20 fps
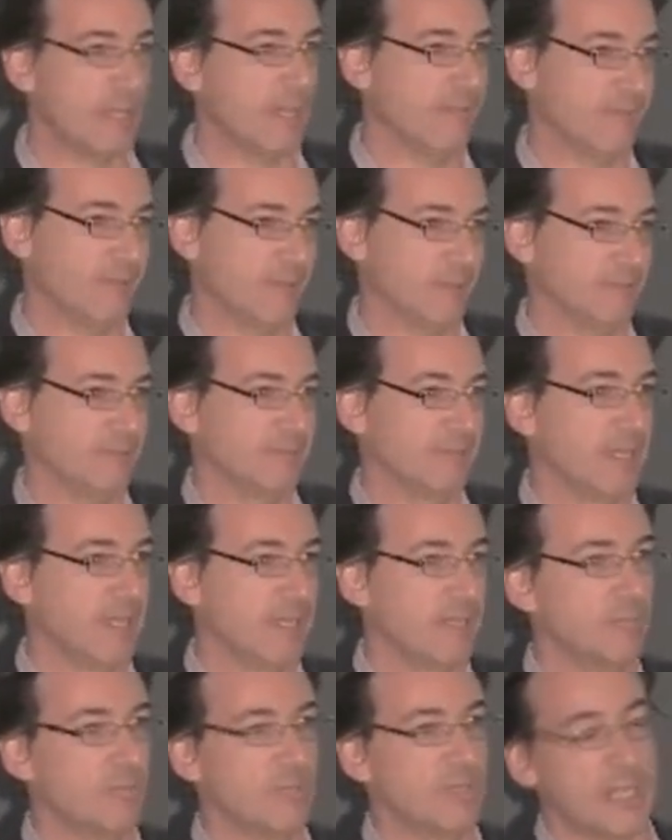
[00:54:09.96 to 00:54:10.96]
we
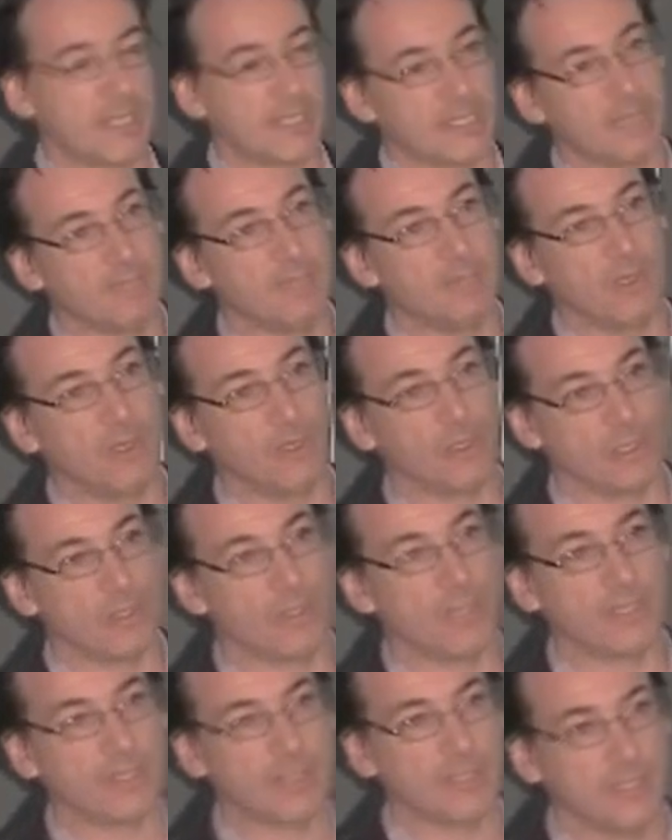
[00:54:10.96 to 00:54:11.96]
change completely our
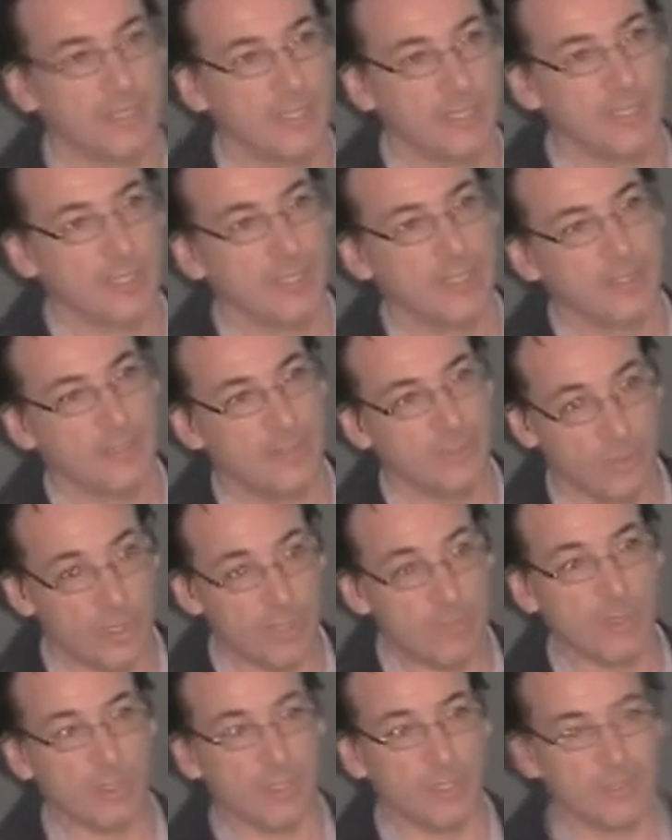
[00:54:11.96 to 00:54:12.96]
behavior. I said
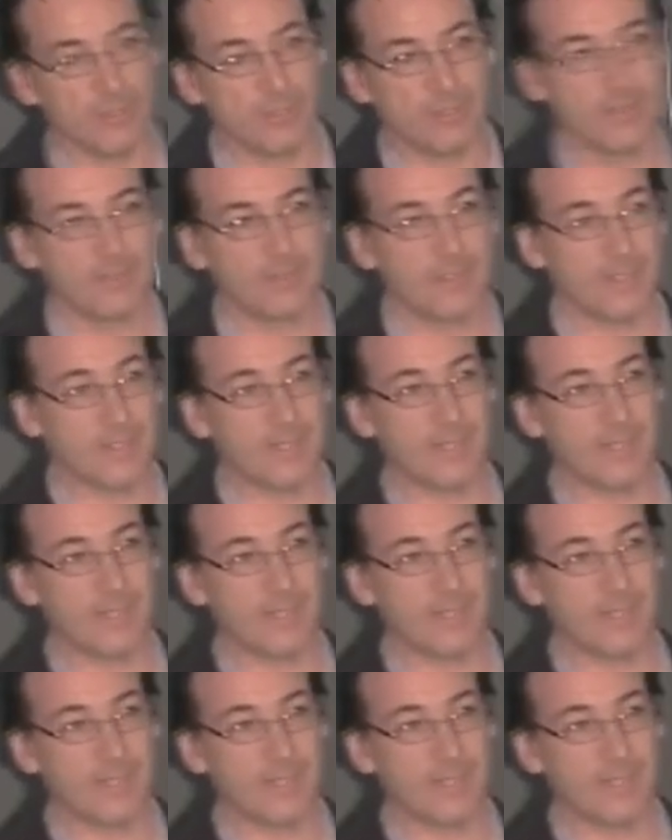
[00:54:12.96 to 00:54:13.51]
earlier that